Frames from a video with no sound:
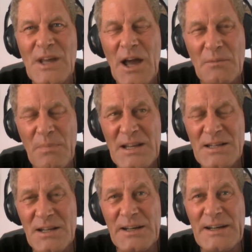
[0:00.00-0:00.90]
Yeah, and
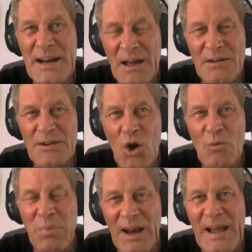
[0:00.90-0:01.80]
basically
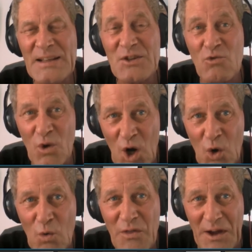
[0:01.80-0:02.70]
no plants
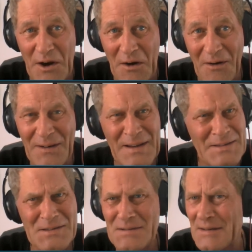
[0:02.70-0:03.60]
grow there.
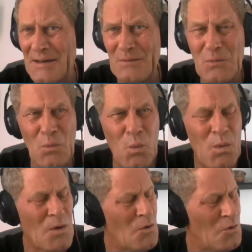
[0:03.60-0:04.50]
It's like,
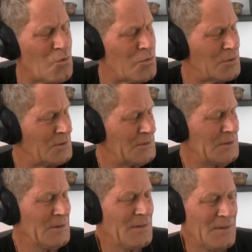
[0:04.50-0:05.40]
whoa,
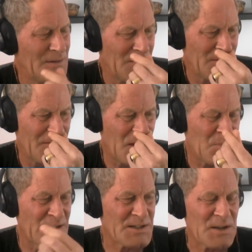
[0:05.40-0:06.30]

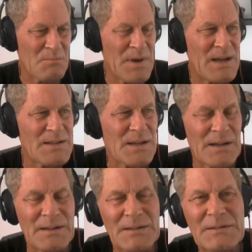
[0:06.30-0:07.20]
that place is amazing.